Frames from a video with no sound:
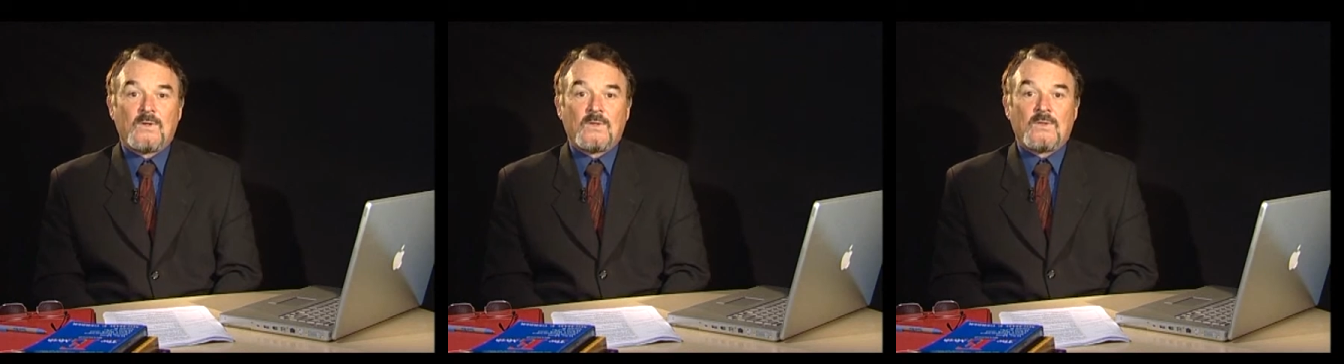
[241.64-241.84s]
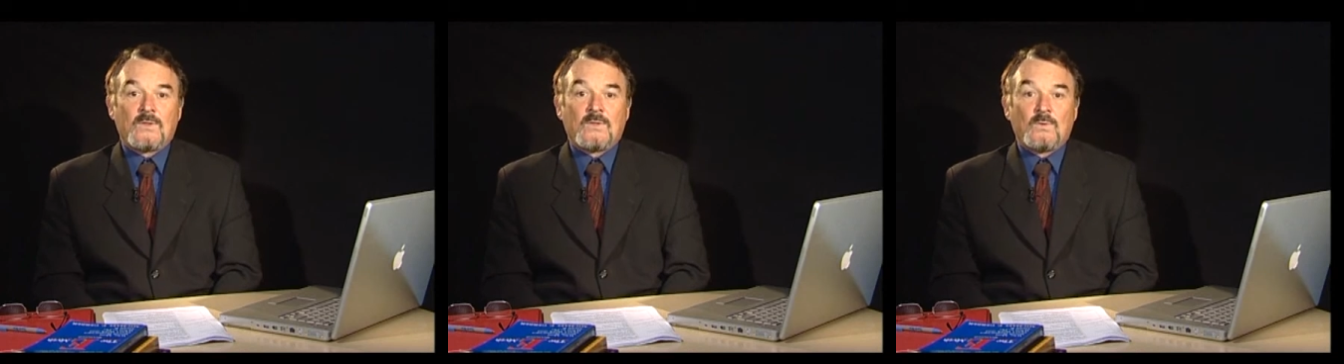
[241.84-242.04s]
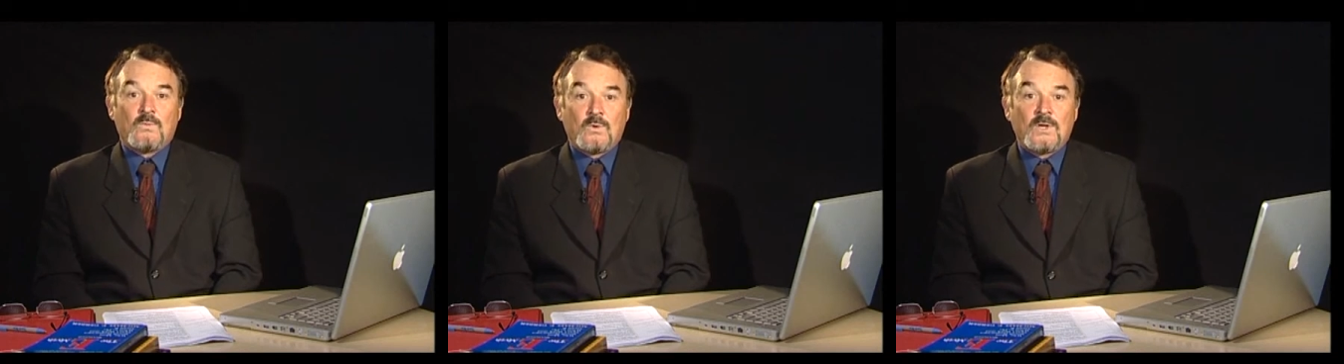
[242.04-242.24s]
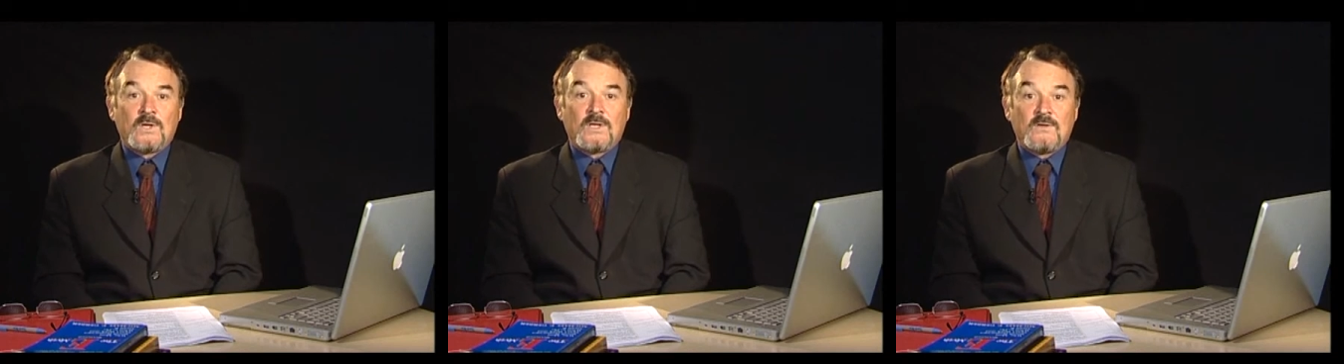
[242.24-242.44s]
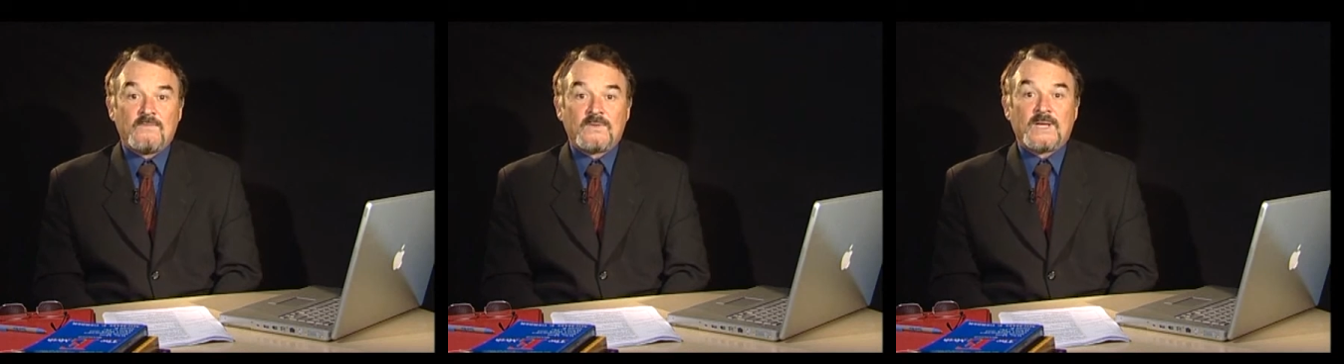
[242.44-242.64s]
The work
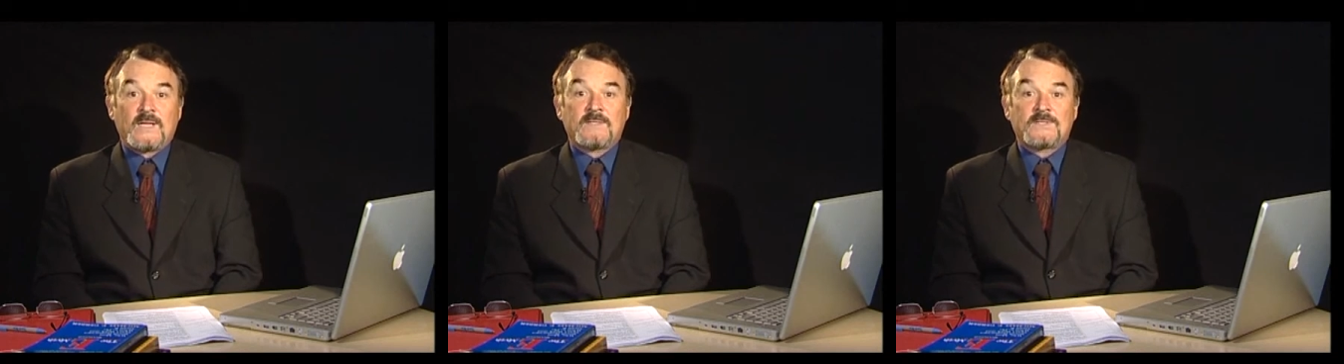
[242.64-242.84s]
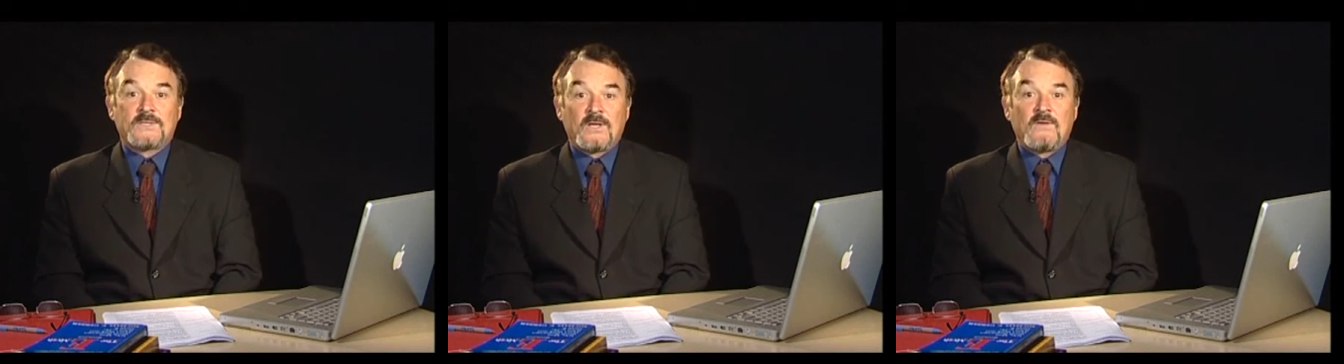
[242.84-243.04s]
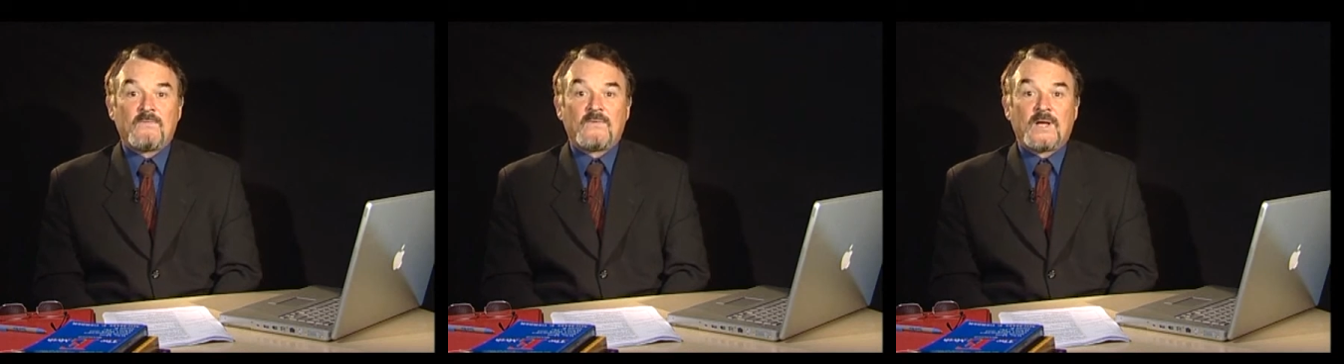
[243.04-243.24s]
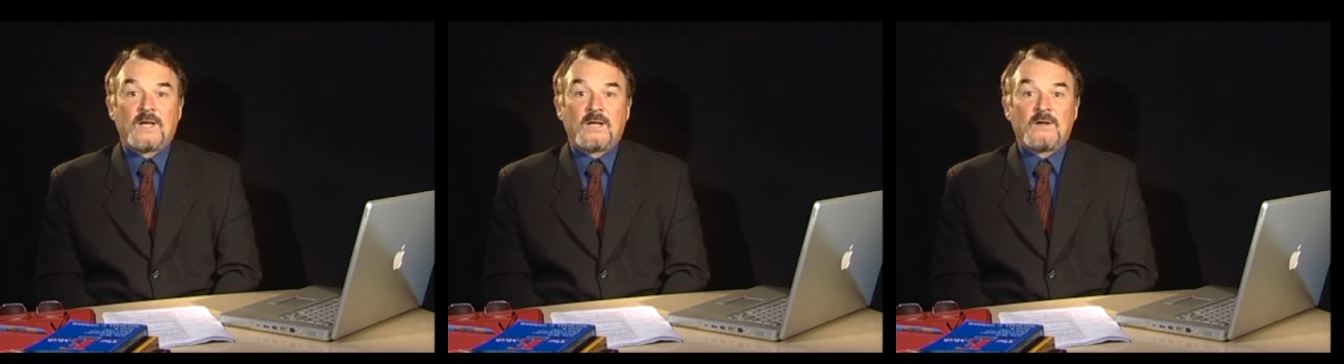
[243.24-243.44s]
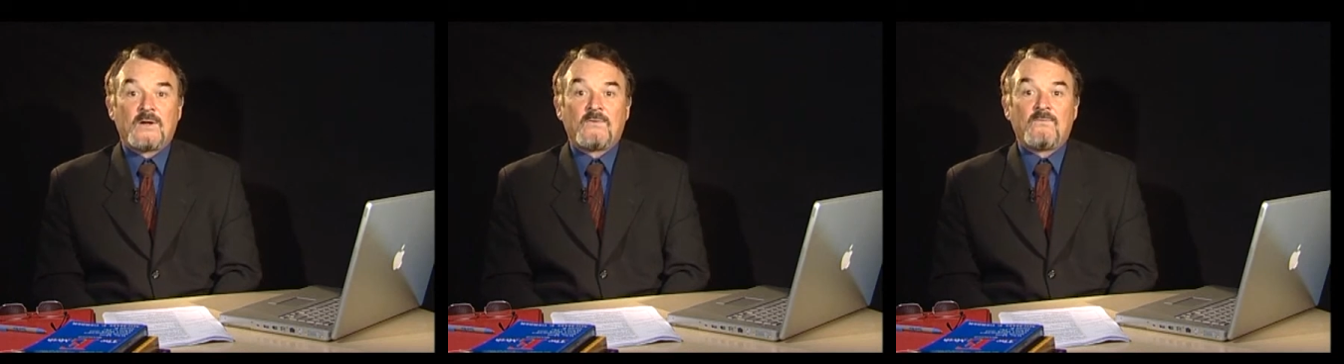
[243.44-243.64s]
you've done so
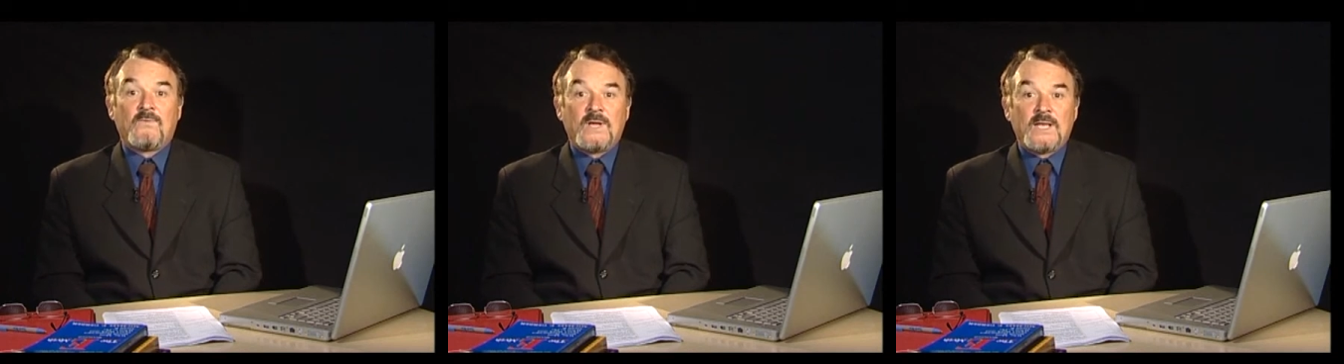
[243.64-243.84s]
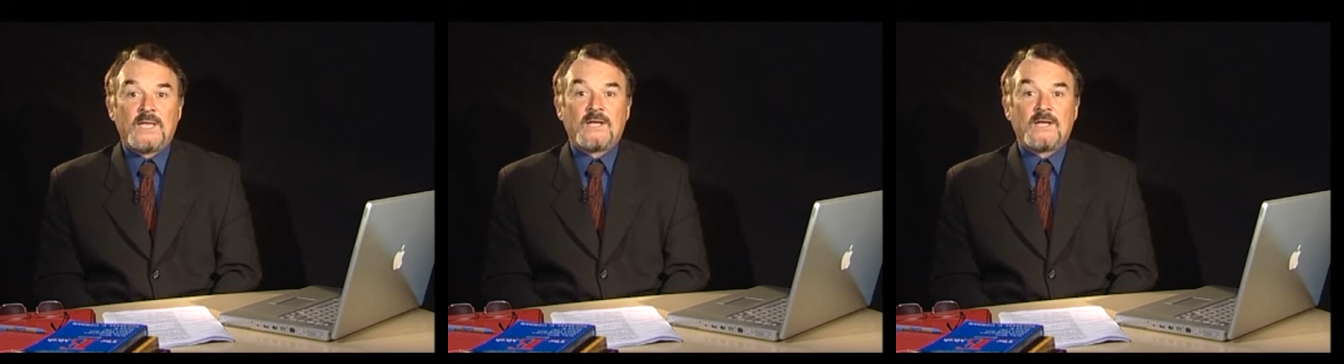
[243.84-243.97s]
far really